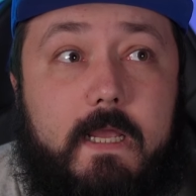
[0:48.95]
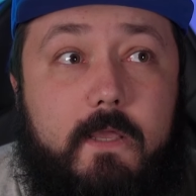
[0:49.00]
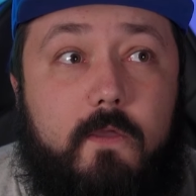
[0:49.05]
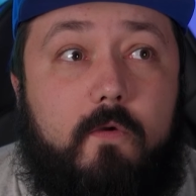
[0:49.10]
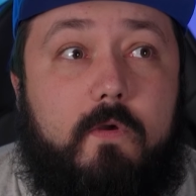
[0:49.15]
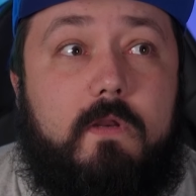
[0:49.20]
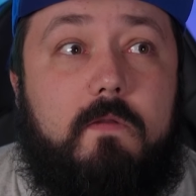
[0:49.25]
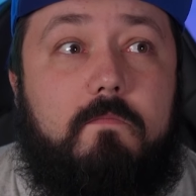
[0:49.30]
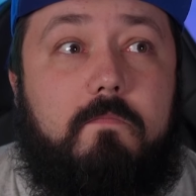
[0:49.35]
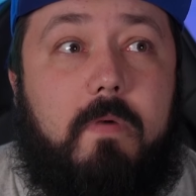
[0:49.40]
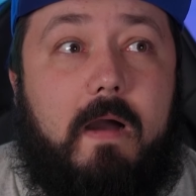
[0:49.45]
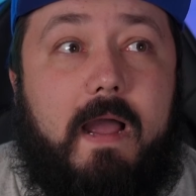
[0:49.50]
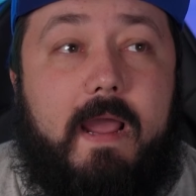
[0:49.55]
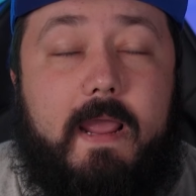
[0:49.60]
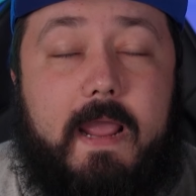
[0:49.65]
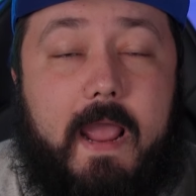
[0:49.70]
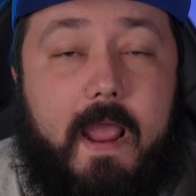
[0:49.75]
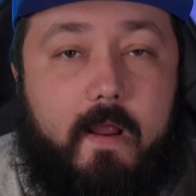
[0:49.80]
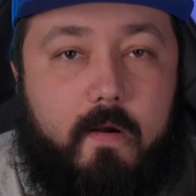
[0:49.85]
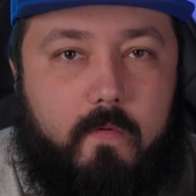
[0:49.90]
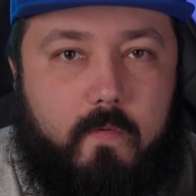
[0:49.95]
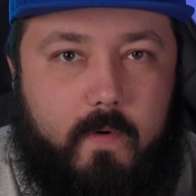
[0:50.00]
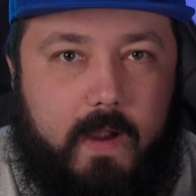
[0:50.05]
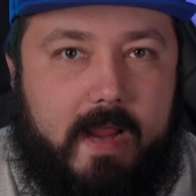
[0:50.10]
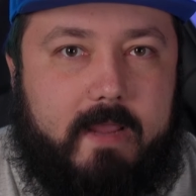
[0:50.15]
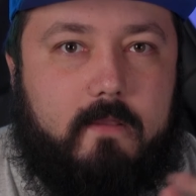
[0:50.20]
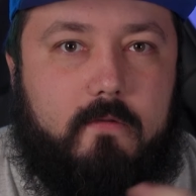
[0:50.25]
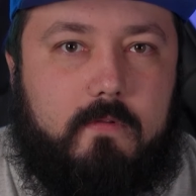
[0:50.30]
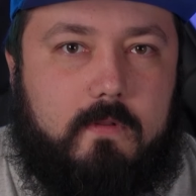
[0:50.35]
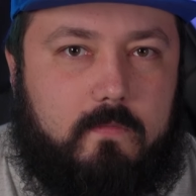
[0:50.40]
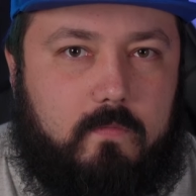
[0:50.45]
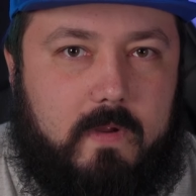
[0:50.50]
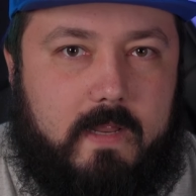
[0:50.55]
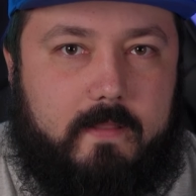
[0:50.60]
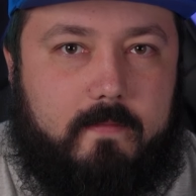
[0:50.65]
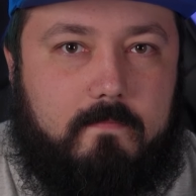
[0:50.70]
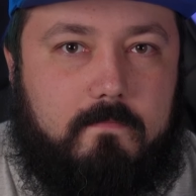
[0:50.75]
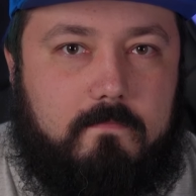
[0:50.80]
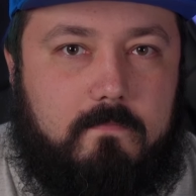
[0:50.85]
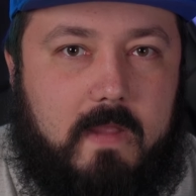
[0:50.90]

you can buy a regular one.